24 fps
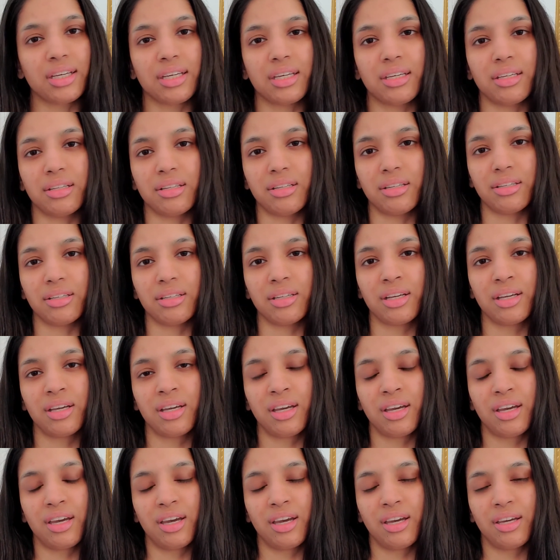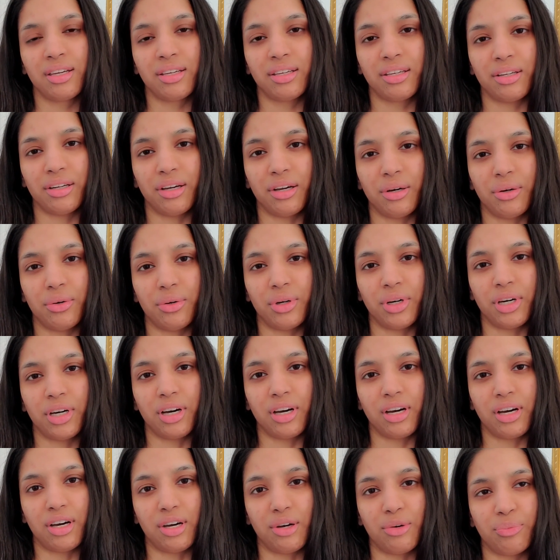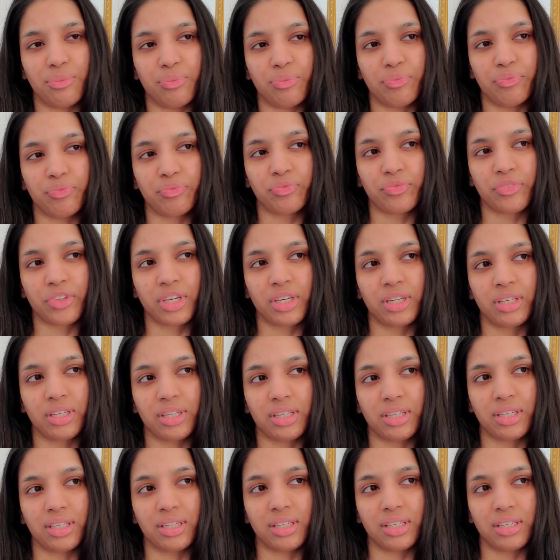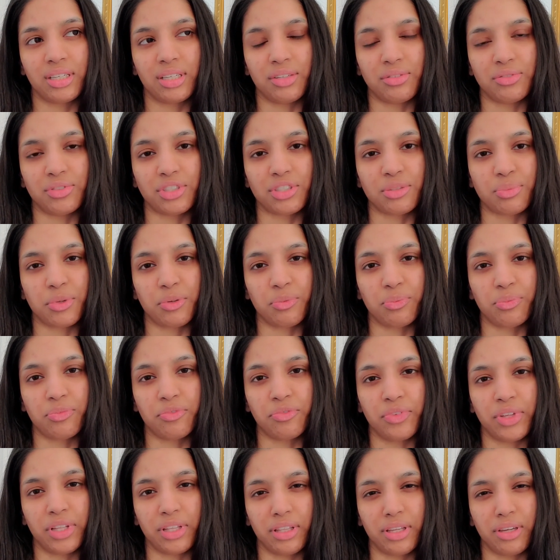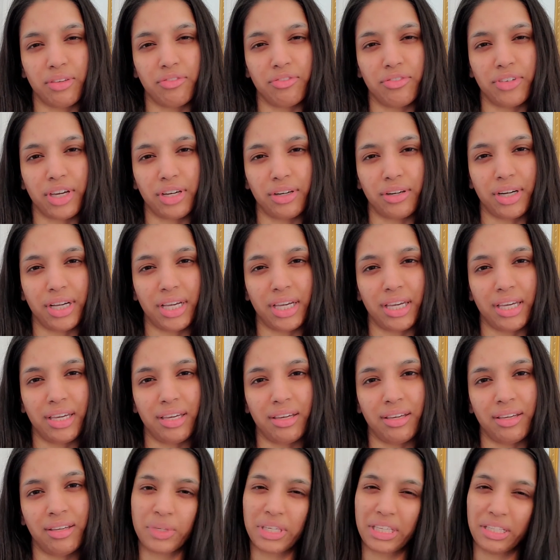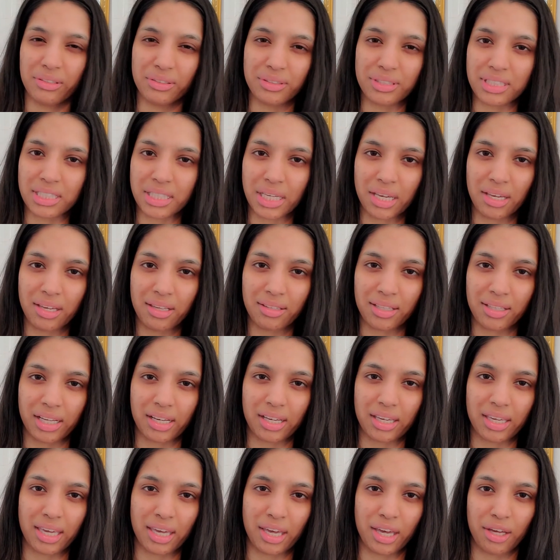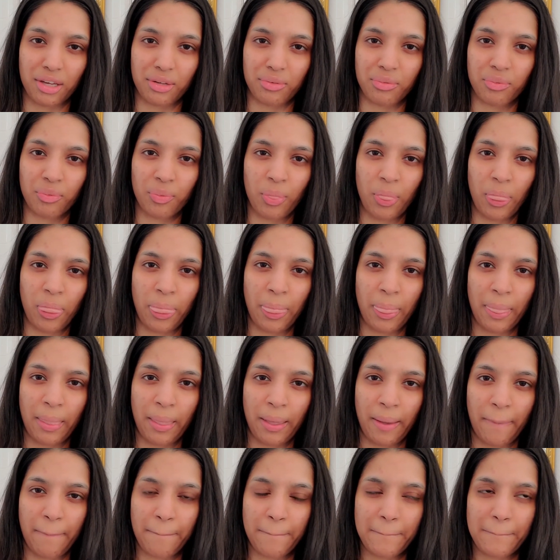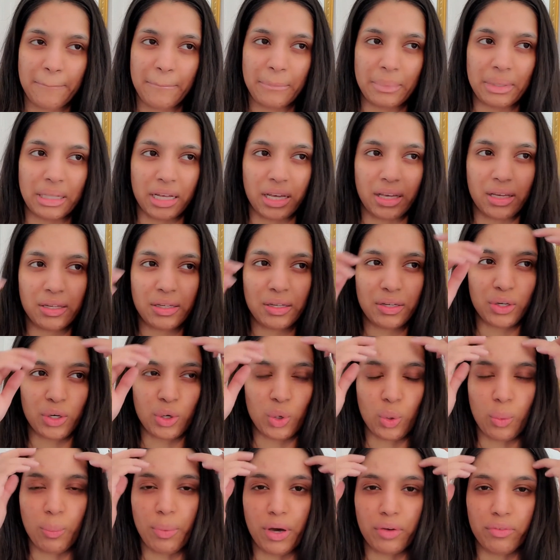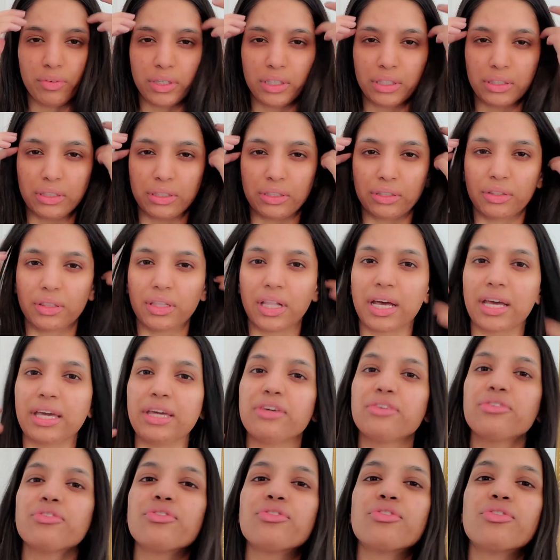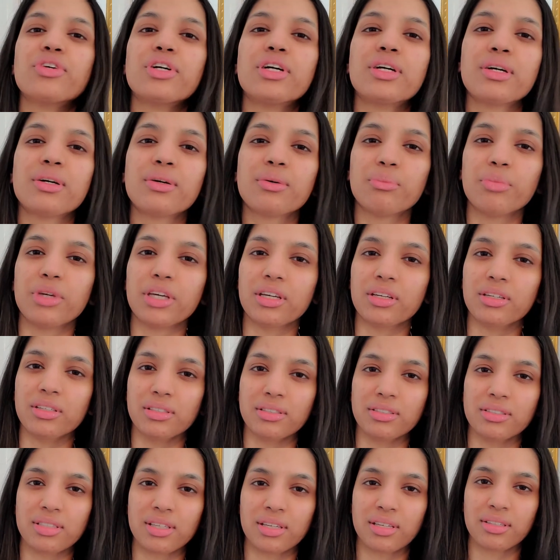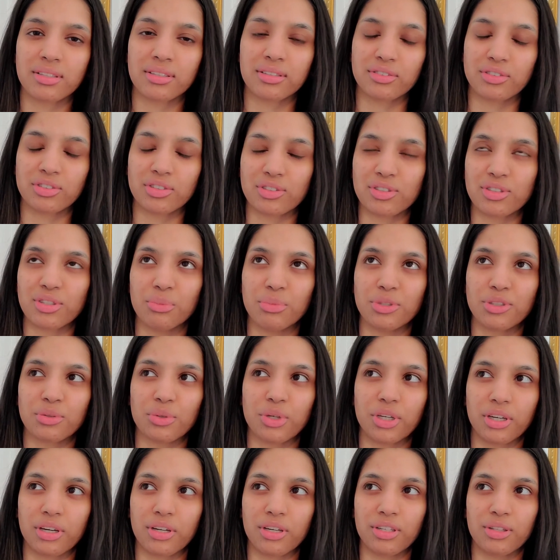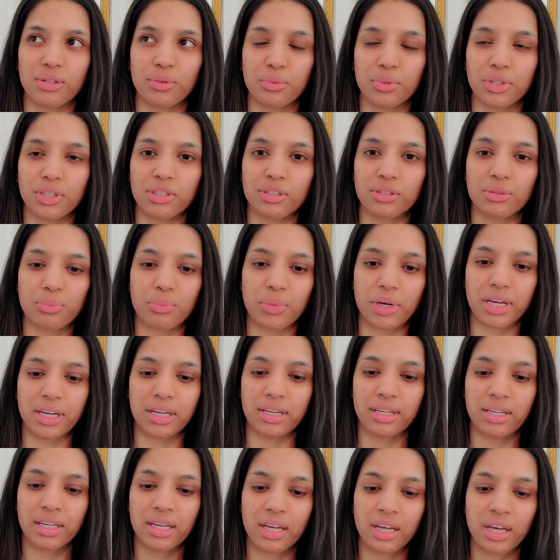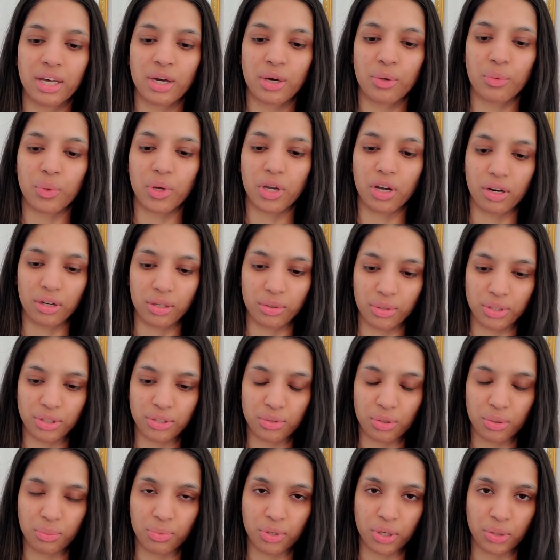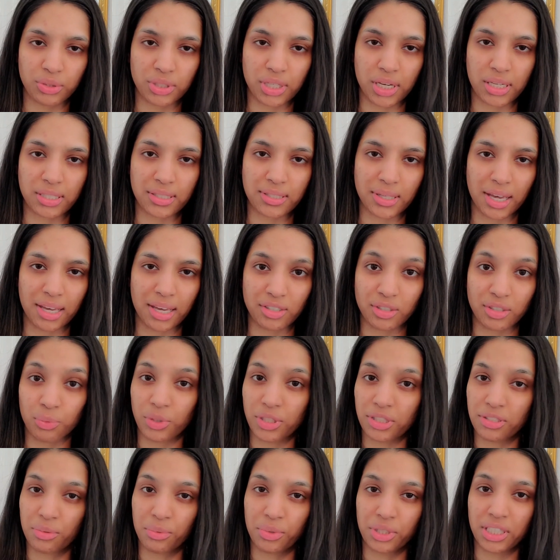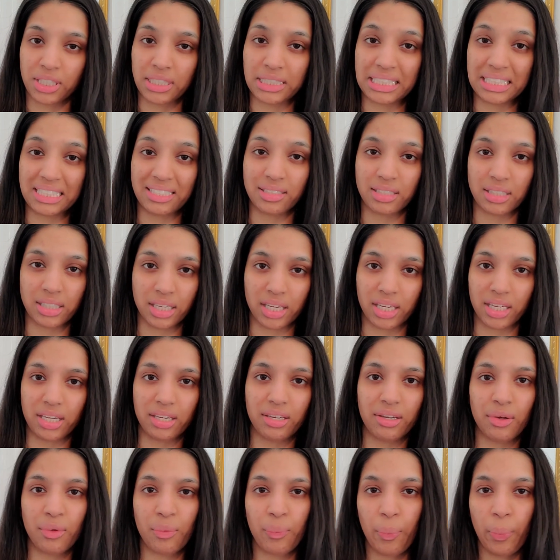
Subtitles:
and you know, I've just been feeling very guilty, like I can't like go about regular life because there's just so much going on in the world. But we are going to a protest. I actually went to one in DC